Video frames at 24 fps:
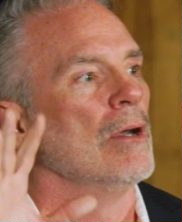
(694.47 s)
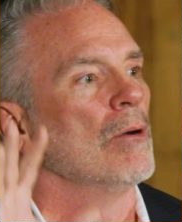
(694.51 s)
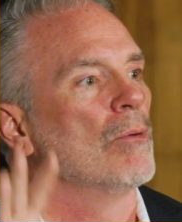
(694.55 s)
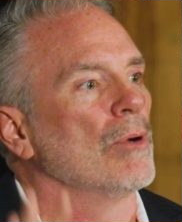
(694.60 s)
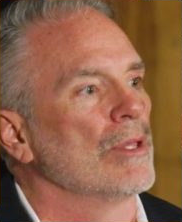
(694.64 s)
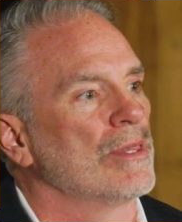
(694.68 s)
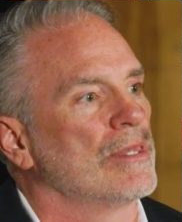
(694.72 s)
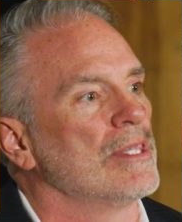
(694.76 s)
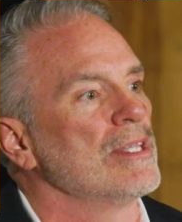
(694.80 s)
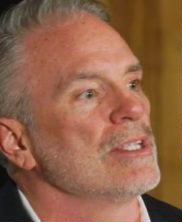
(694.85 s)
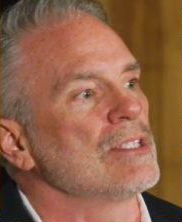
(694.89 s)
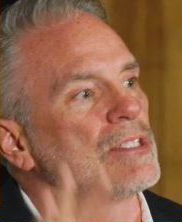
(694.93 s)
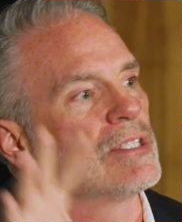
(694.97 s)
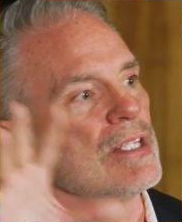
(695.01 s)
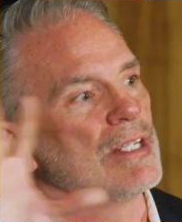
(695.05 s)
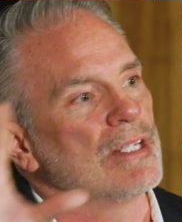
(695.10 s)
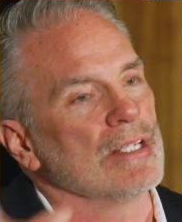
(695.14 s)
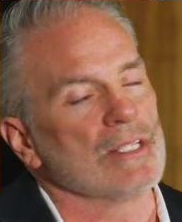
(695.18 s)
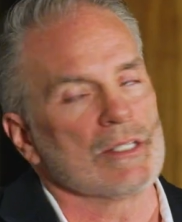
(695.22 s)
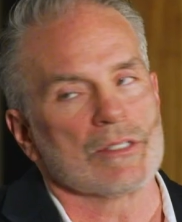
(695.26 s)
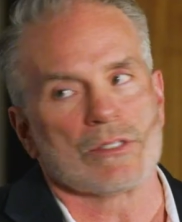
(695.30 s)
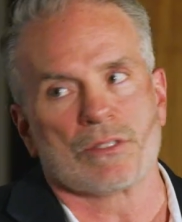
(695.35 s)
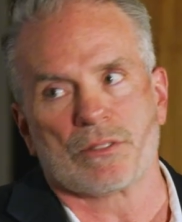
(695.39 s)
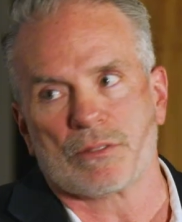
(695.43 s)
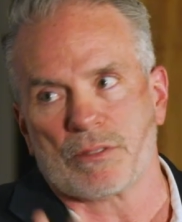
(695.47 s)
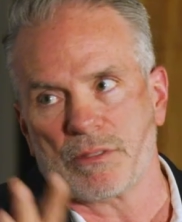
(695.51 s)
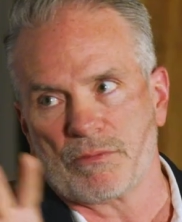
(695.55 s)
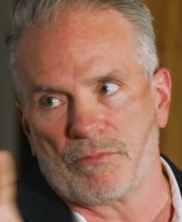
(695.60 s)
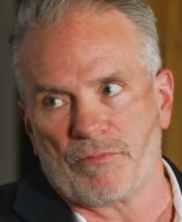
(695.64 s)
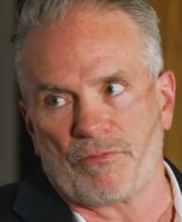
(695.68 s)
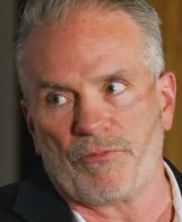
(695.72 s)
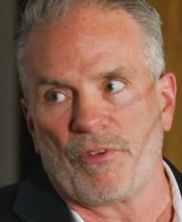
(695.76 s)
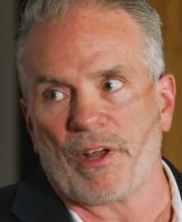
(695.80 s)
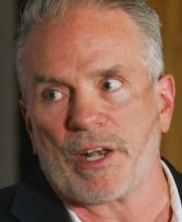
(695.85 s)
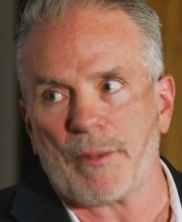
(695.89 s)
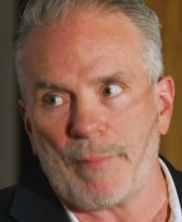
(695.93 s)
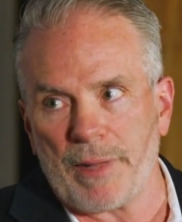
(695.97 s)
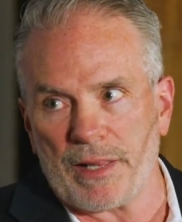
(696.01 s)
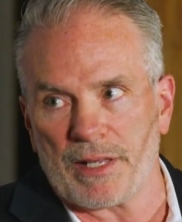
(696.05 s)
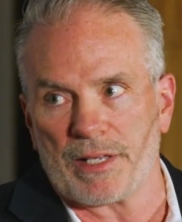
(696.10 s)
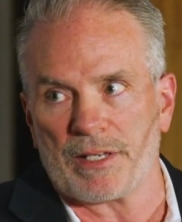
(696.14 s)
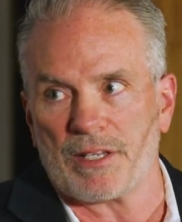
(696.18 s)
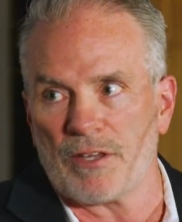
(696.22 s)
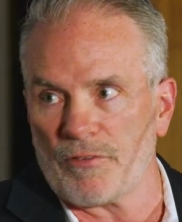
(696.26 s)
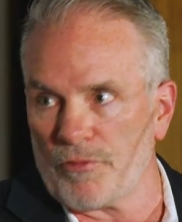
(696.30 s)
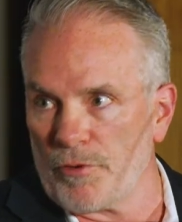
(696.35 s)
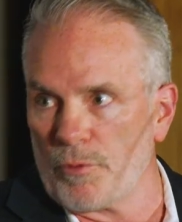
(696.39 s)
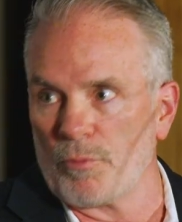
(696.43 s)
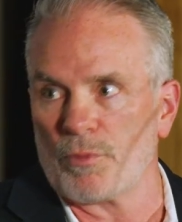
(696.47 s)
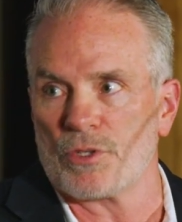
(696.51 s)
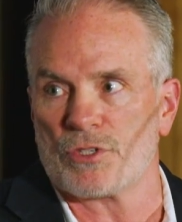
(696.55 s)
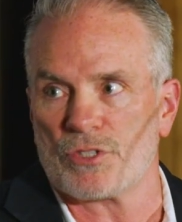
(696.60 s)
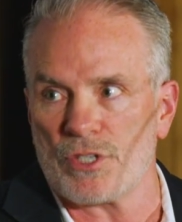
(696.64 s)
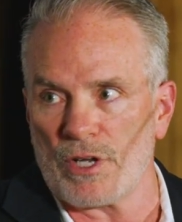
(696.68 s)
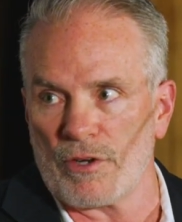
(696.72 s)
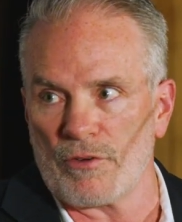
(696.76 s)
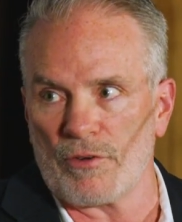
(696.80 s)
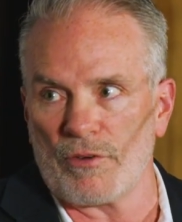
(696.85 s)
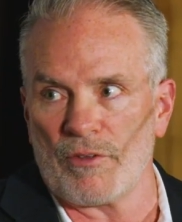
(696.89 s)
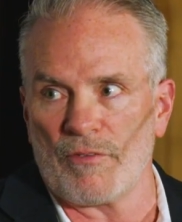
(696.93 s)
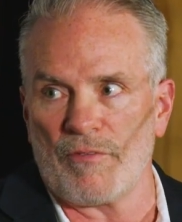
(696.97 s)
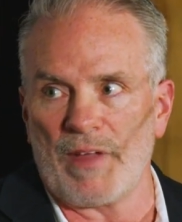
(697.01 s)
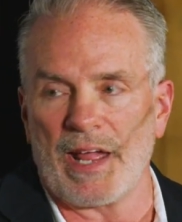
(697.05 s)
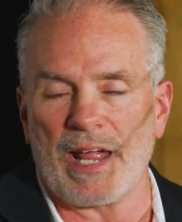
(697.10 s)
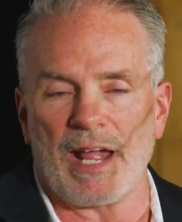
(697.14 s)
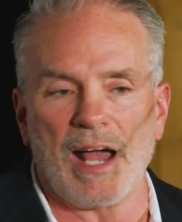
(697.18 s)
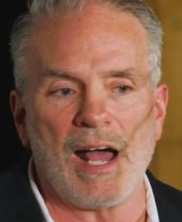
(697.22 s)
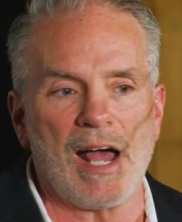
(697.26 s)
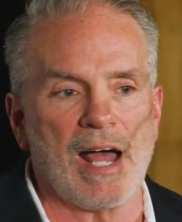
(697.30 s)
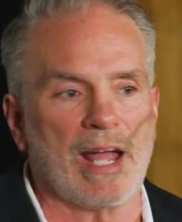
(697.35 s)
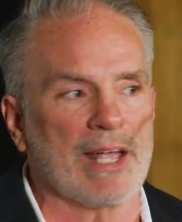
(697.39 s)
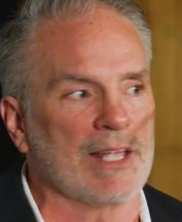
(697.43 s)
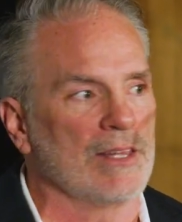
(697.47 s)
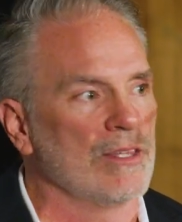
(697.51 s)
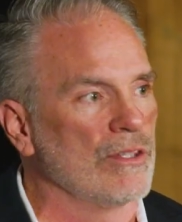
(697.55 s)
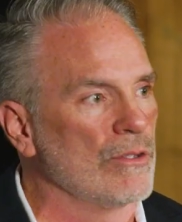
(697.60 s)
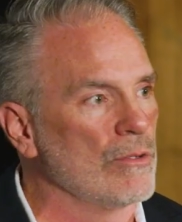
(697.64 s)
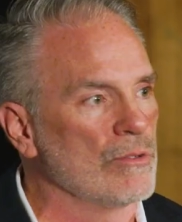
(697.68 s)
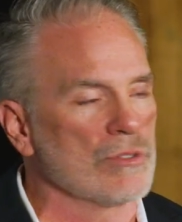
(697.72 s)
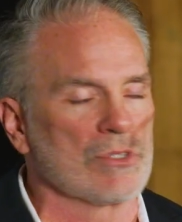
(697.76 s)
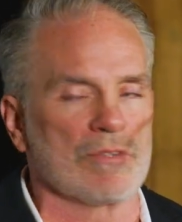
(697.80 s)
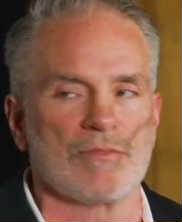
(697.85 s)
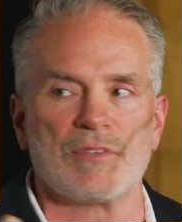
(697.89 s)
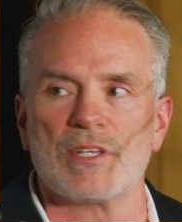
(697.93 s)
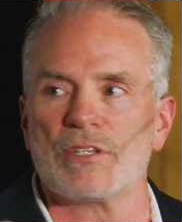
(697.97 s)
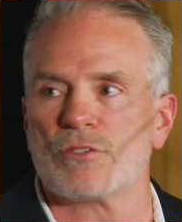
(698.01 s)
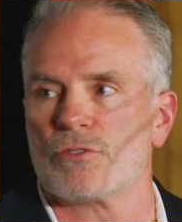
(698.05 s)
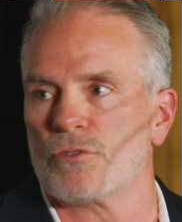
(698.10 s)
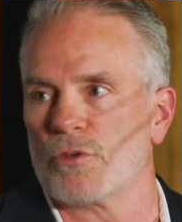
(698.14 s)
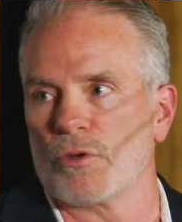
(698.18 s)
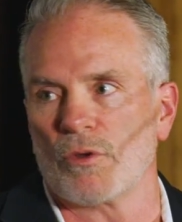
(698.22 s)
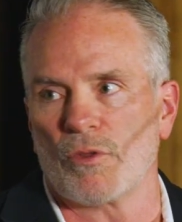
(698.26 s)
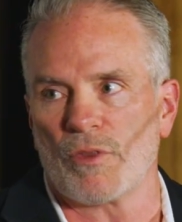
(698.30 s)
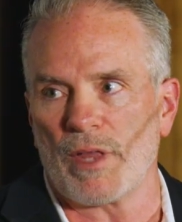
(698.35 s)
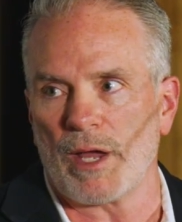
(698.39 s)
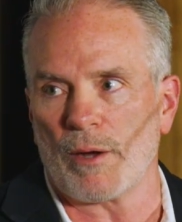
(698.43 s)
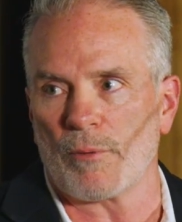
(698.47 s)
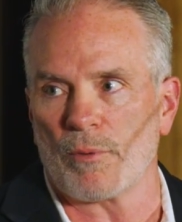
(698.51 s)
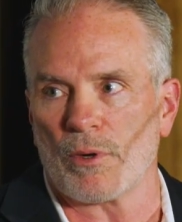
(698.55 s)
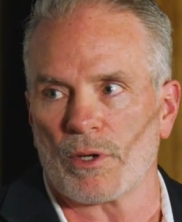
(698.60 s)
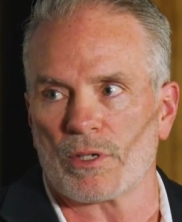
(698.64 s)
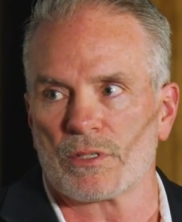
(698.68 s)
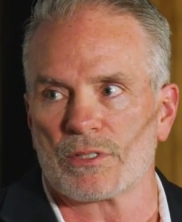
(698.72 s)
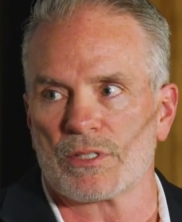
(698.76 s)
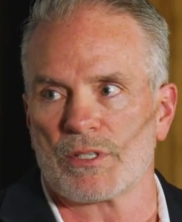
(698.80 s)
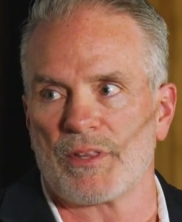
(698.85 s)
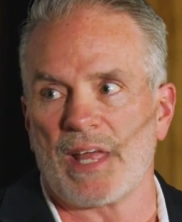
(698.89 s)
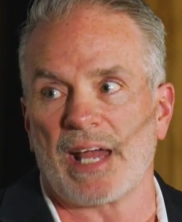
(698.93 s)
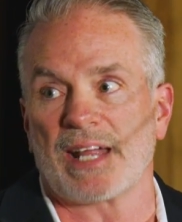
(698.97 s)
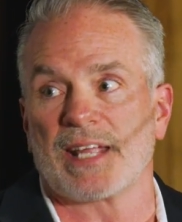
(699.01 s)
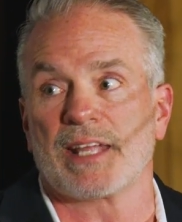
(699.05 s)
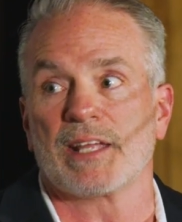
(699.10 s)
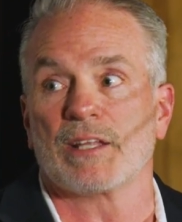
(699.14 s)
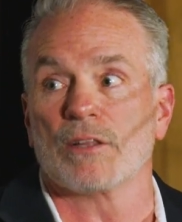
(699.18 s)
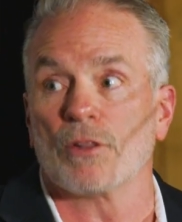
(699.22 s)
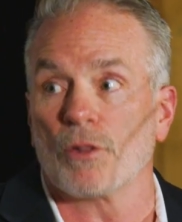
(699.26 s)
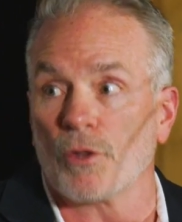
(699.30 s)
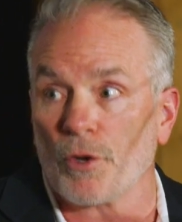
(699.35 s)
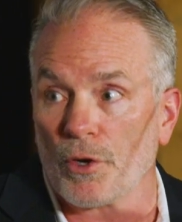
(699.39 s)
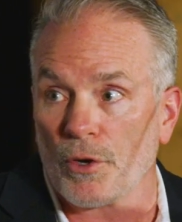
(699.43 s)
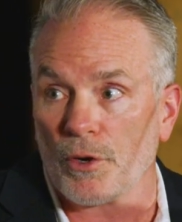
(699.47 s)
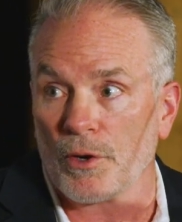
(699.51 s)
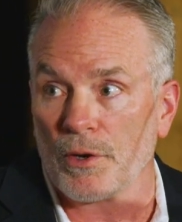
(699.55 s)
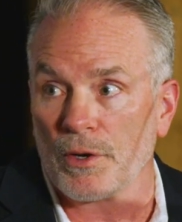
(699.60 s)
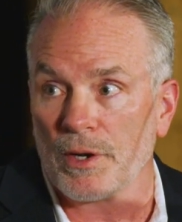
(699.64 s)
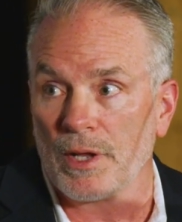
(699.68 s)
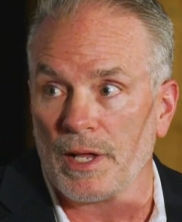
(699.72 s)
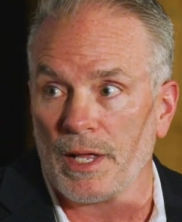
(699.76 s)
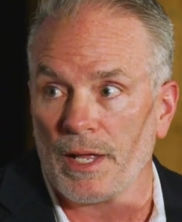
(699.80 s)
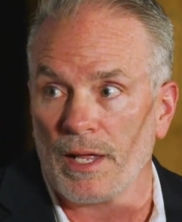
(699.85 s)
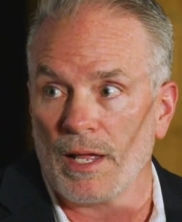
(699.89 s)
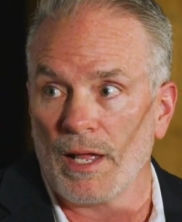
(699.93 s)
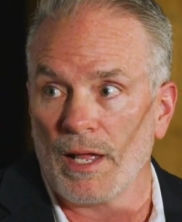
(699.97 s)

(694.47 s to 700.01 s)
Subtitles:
What this is fundamentally different with generative AI and the use of these neural networks that can learn.